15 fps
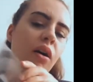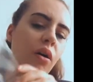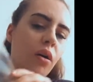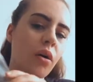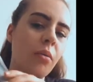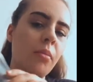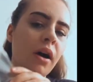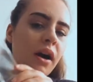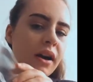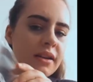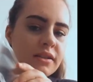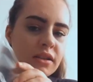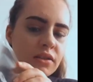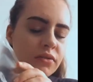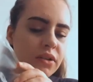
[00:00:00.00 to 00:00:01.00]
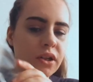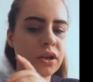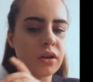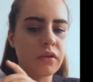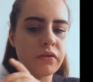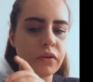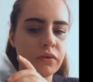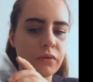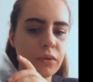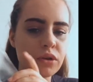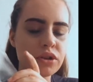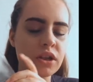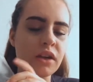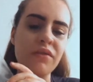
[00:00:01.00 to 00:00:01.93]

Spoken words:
on my Hysis video if you've watched it.